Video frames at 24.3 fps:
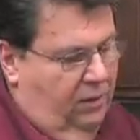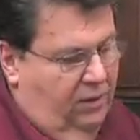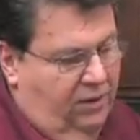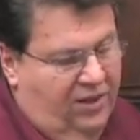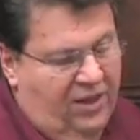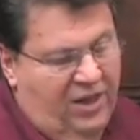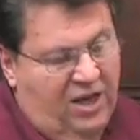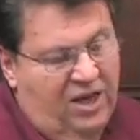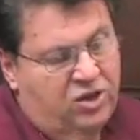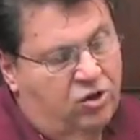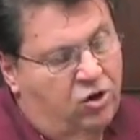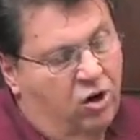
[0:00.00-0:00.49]

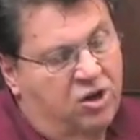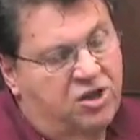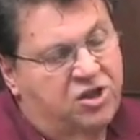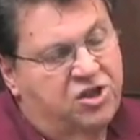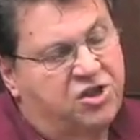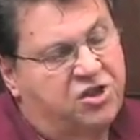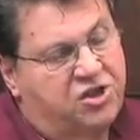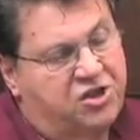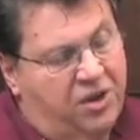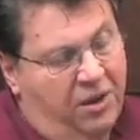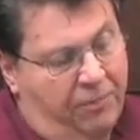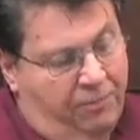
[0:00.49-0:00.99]
These are
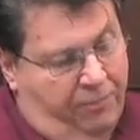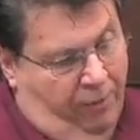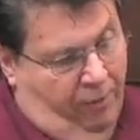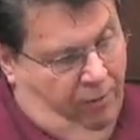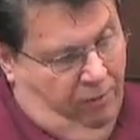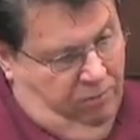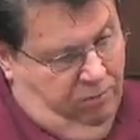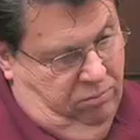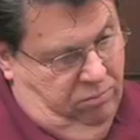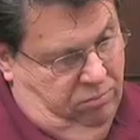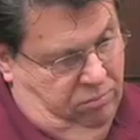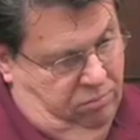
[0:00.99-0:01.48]
simple.
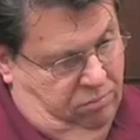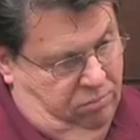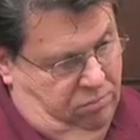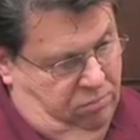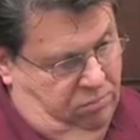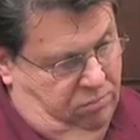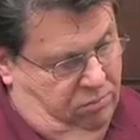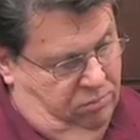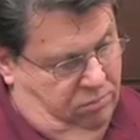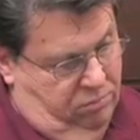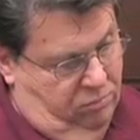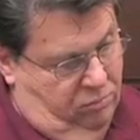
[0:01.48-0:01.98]

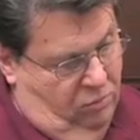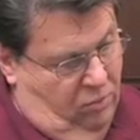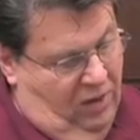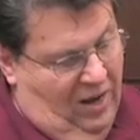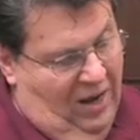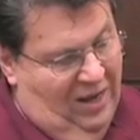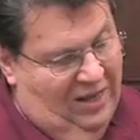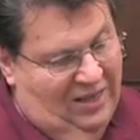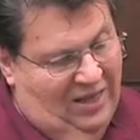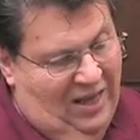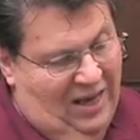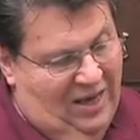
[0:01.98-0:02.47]
When
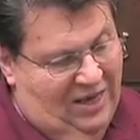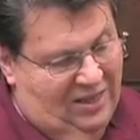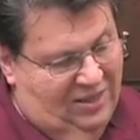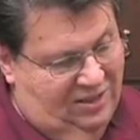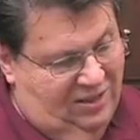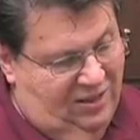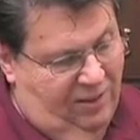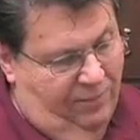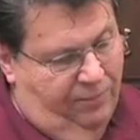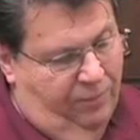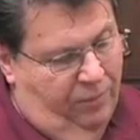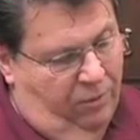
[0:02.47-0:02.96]
I tell you
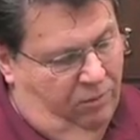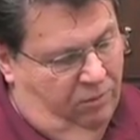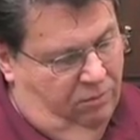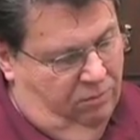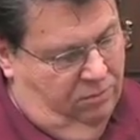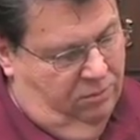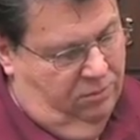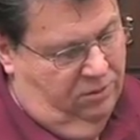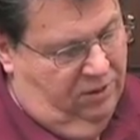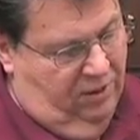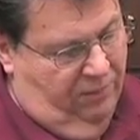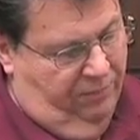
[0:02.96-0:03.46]
simple,
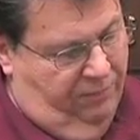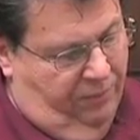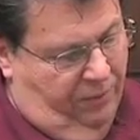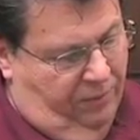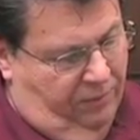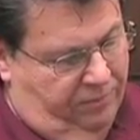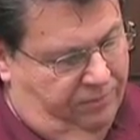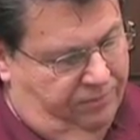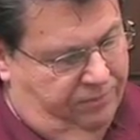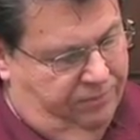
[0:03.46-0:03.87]
simple.